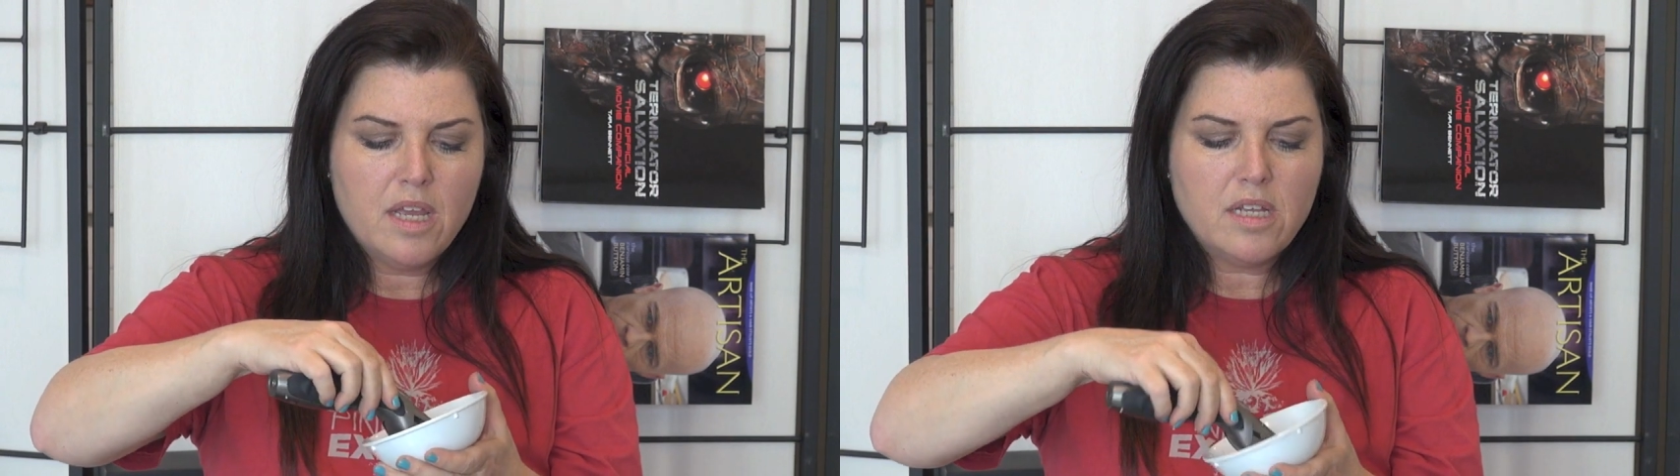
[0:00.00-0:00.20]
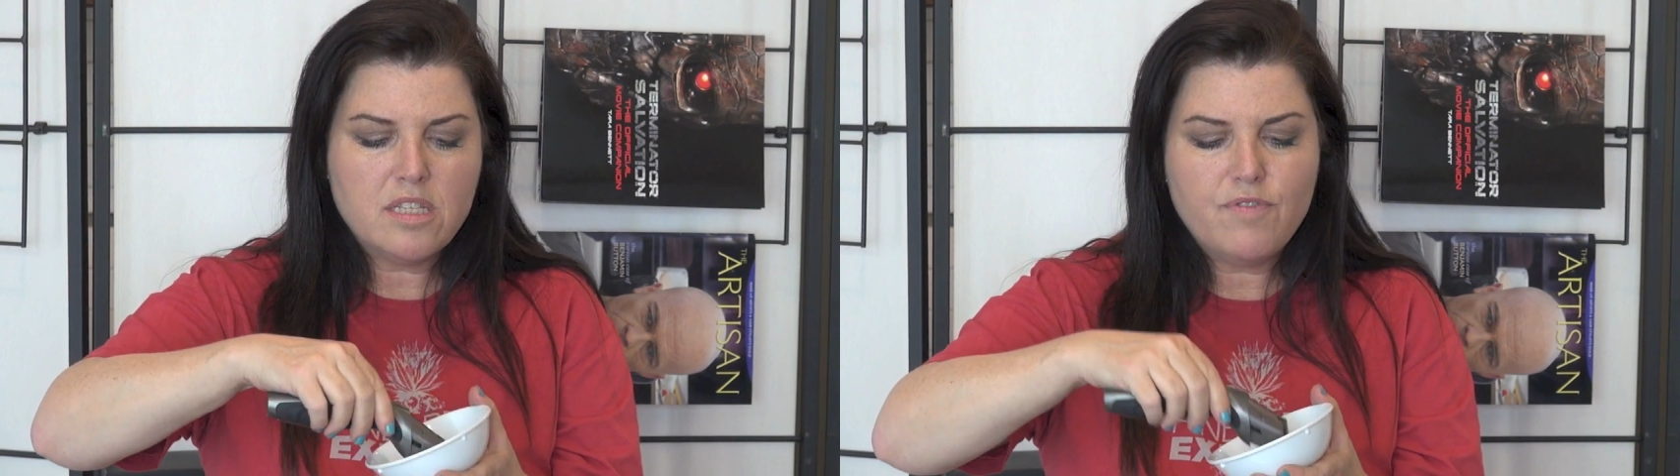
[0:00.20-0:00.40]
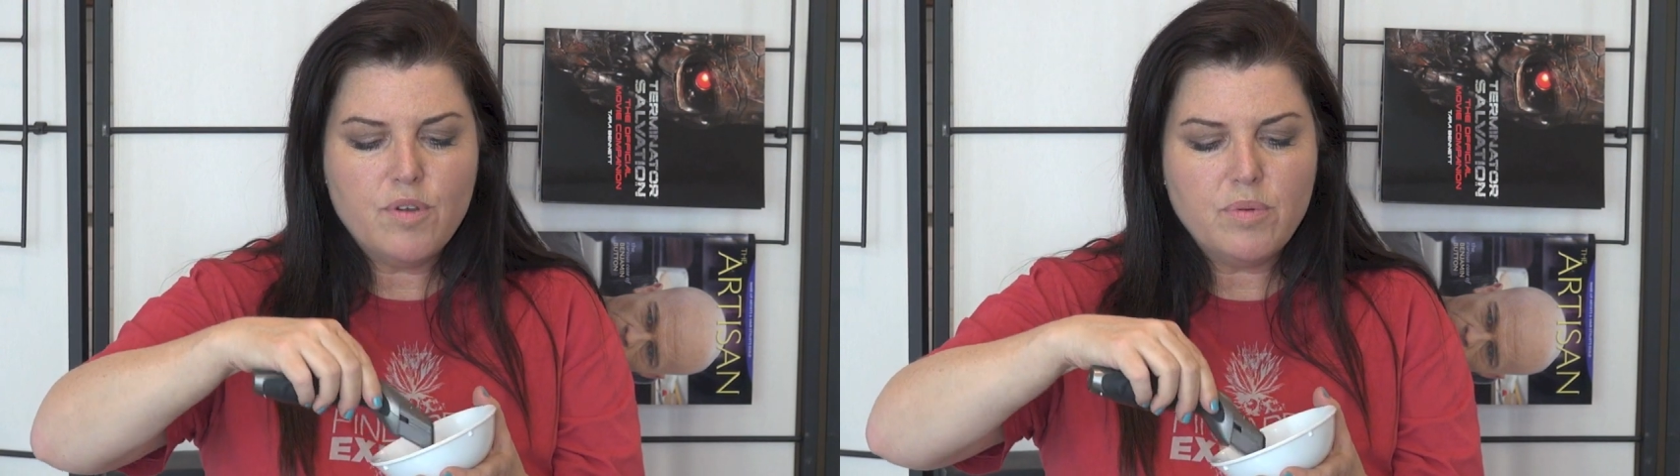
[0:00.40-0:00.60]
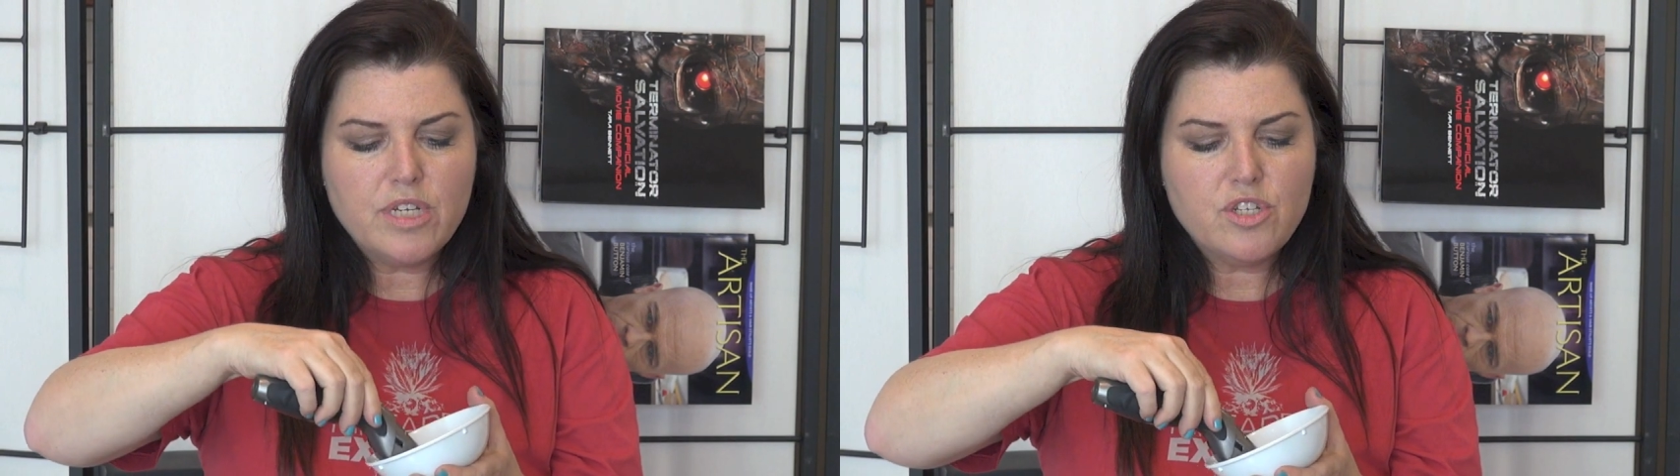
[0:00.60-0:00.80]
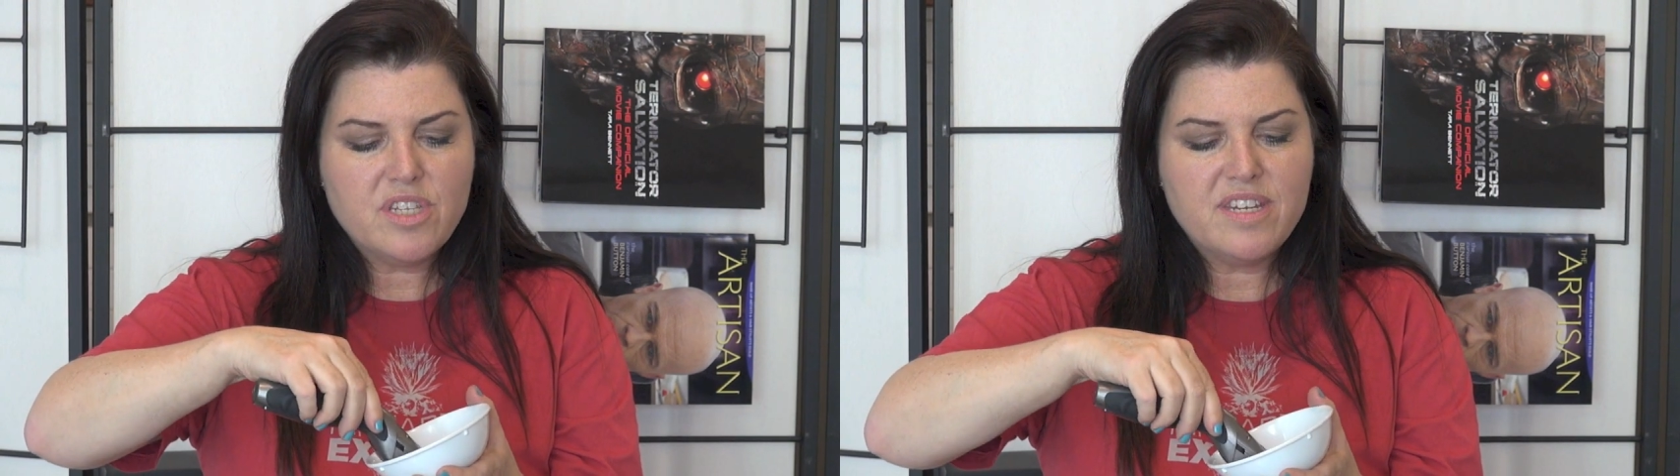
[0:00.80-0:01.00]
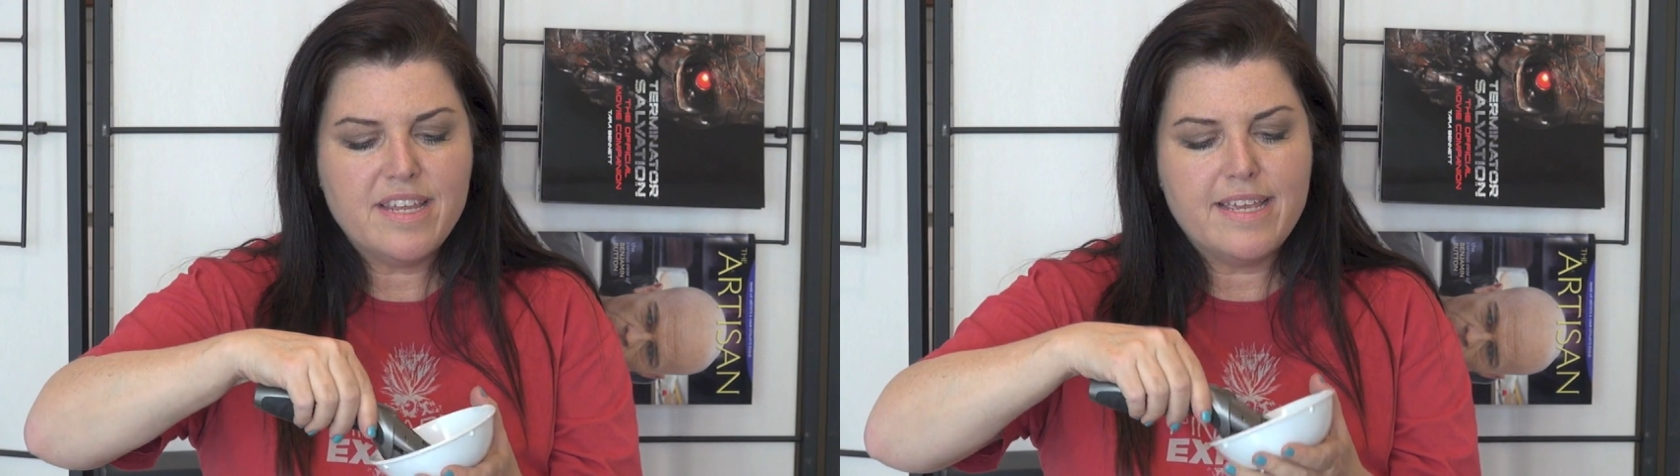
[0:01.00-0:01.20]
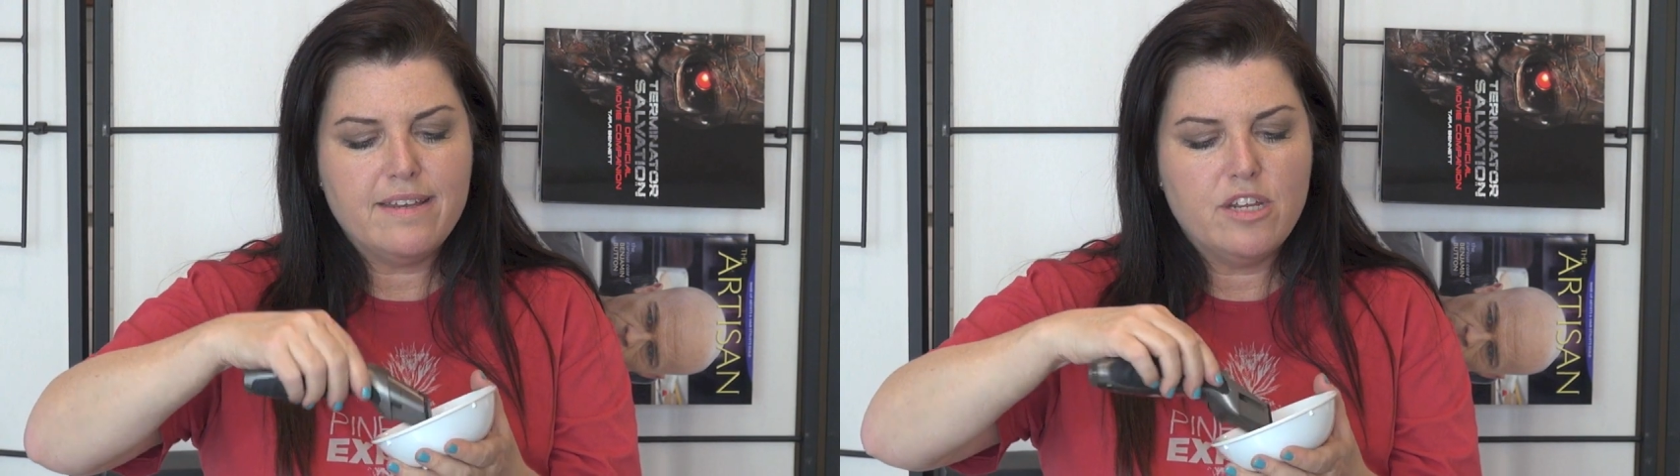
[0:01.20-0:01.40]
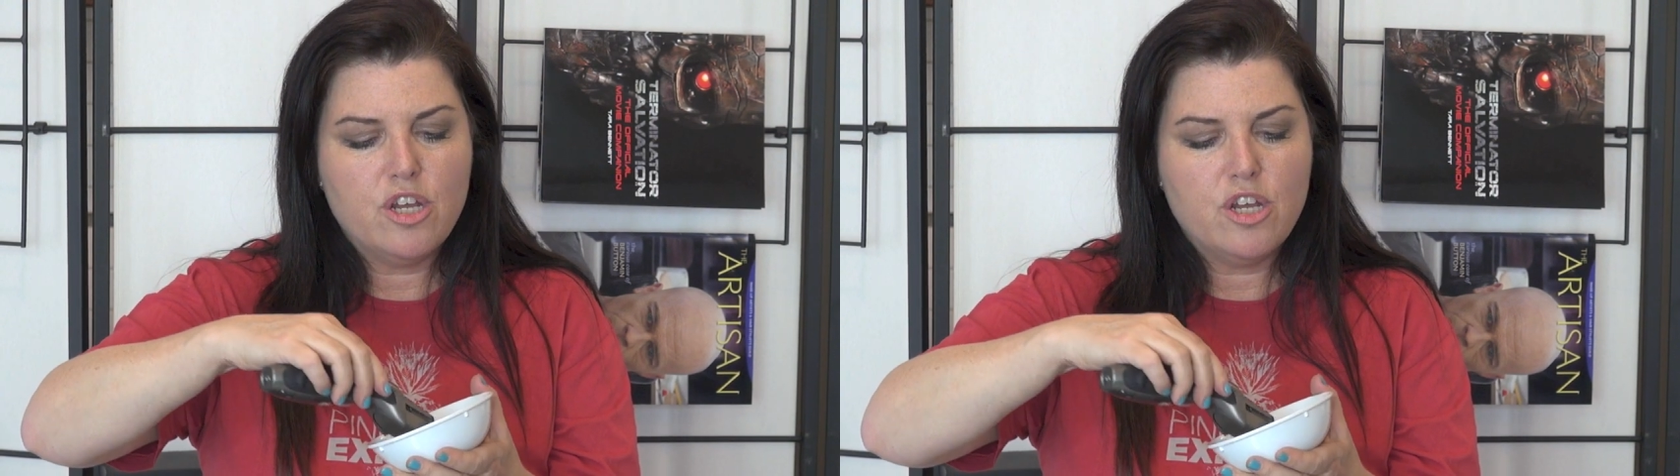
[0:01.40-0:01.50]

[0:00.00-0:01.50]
Because if you really just need,